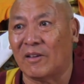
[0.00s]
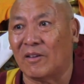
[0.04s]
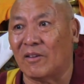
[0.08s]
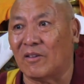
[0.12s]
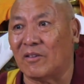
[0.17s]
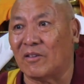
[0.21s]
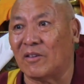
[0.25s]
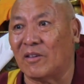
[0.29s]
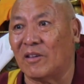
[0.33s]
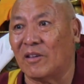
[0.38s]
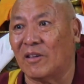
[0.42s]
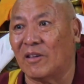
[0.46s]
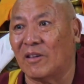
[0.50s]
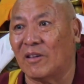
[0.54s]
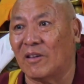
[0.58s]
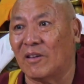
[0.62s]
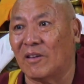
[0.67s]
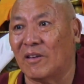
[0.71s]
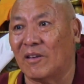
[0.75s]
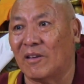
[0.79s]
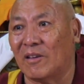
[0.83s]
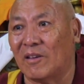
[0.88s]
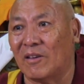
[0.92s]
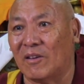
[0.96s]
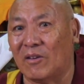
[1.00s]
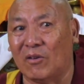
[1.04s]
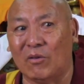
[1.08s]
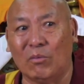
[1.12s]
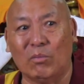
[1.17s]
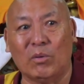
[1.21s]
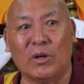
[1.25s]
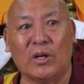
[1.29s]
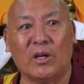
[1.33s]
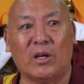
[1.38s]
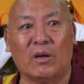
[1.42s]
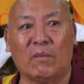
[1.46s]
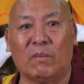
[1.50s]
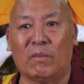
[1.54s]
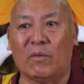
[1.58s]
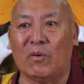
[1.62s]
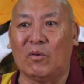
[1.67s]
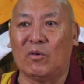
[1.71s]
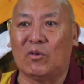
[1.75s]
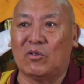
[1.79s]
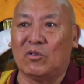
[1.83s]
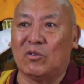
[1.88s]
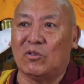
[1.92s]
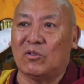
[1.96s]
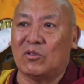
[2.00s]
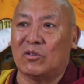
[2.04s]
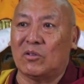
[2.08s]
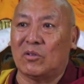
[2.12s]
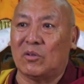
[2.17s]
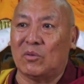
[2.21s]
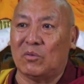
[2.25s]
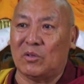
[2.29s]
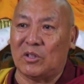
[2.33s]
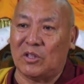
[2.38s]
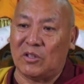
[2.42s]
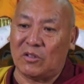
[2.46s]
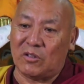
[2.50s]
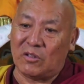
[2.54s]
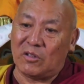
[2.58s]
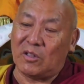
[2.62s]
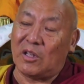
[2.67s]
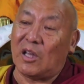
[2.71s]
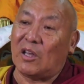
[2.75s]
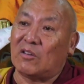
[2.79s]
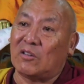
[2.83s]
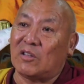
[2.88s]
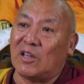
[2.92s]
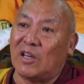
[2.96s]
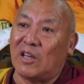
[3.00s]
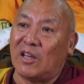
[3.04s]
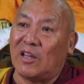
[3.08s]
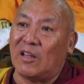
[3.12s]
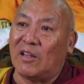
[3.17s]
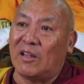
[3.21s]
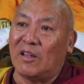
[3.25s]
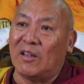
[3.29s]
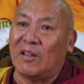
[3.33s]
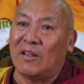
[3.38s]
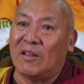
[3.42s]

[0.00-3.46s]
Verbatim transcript: You see, you buy a fruit juice which is nicely,